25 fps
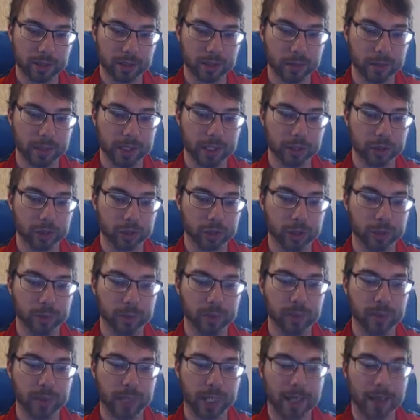So we can
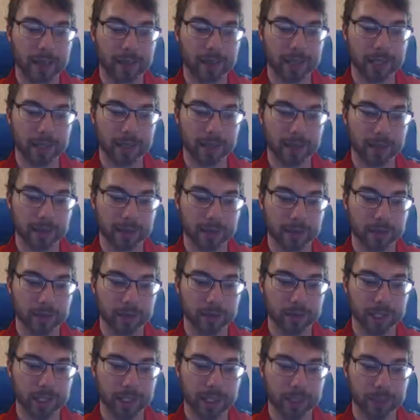tribute our Neos.
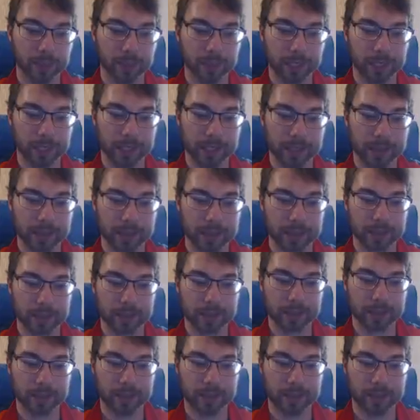Oh, we got plays.